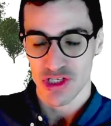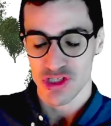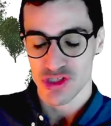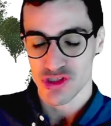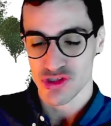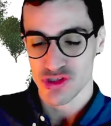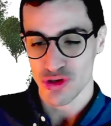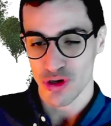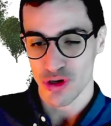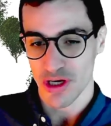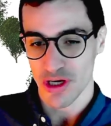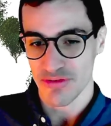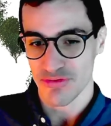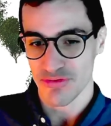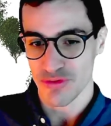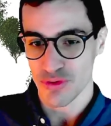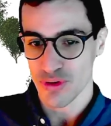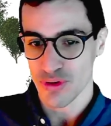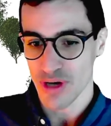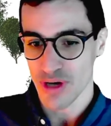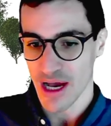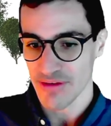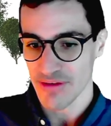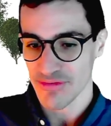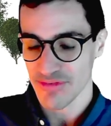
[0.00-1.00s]
So if
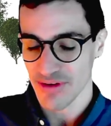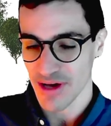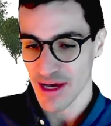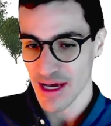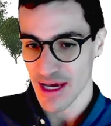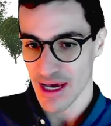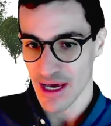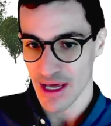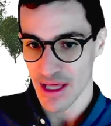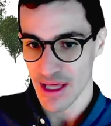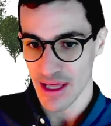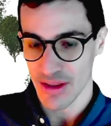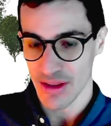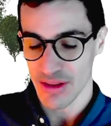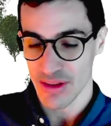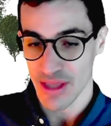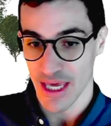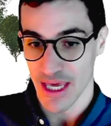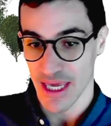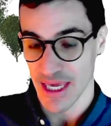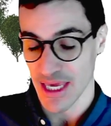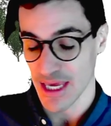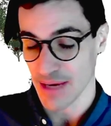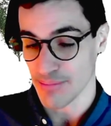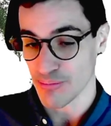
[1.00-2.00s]
you have a
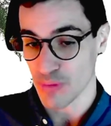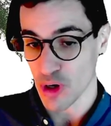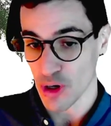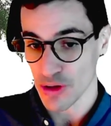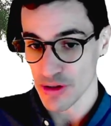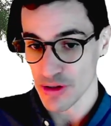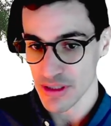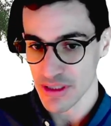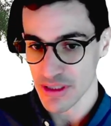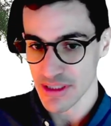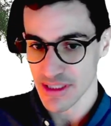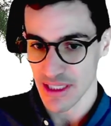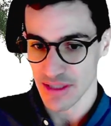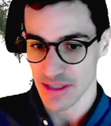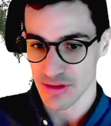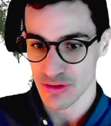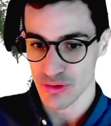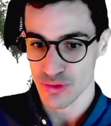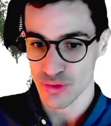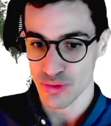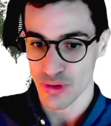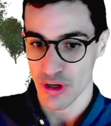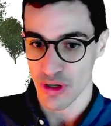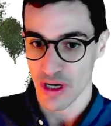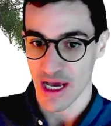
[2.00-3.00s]
a model that
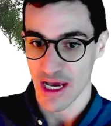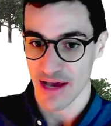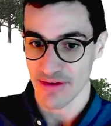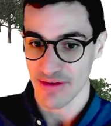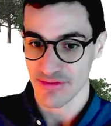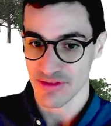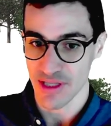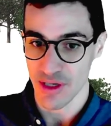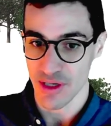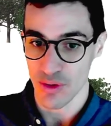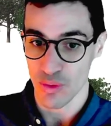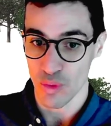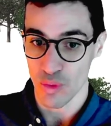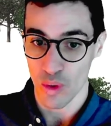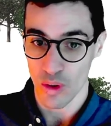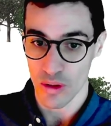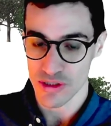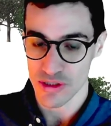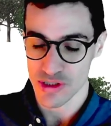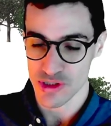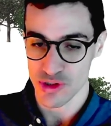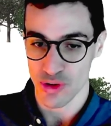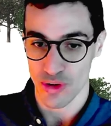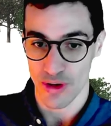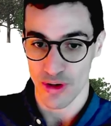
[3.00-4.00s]
do not have the
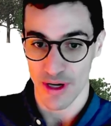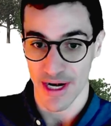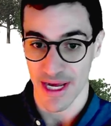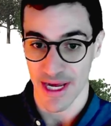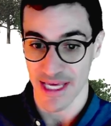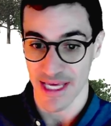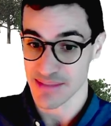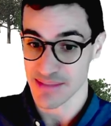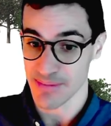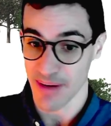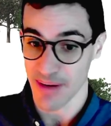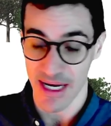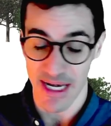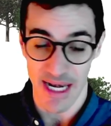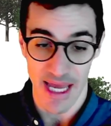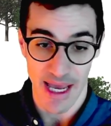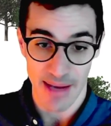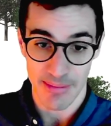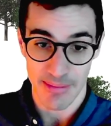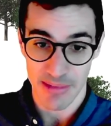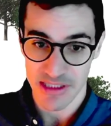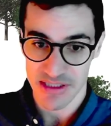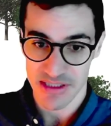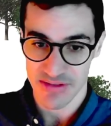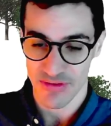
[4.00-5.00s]
walls organized by
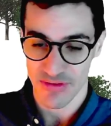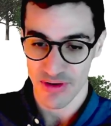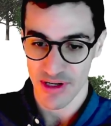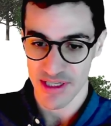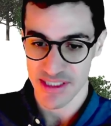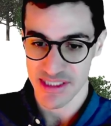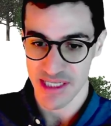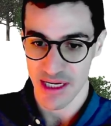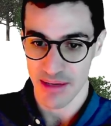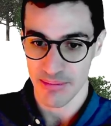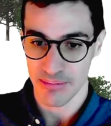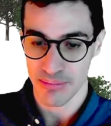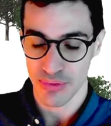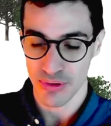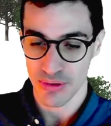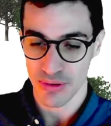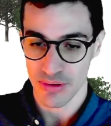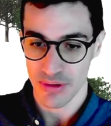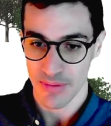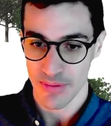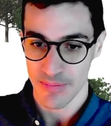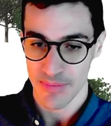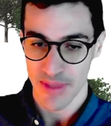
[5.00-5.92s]
levels, for example,